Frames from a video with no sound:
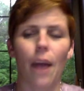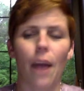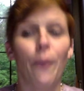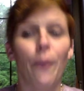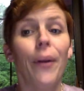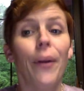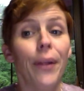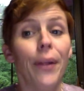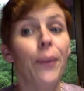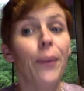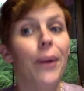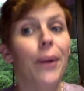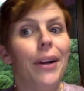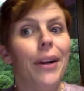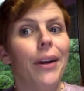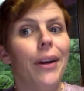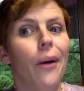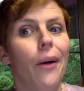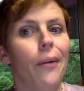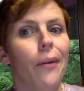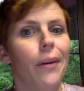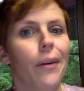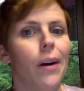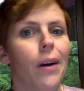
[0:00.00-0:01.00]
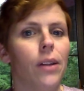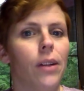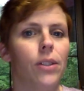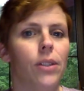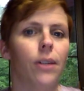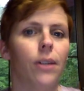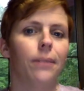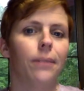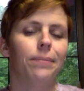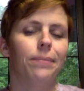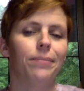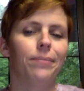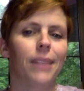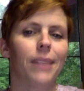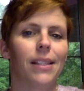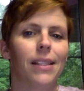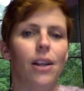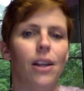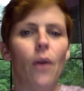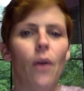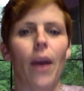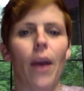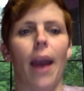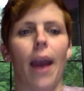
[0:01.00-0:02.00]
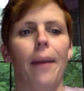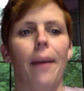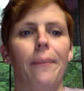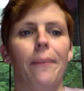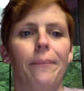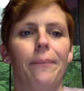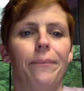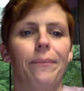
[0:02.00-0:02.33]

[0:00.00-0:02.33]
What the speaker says: I really wanted to go to the concert. I said, okay.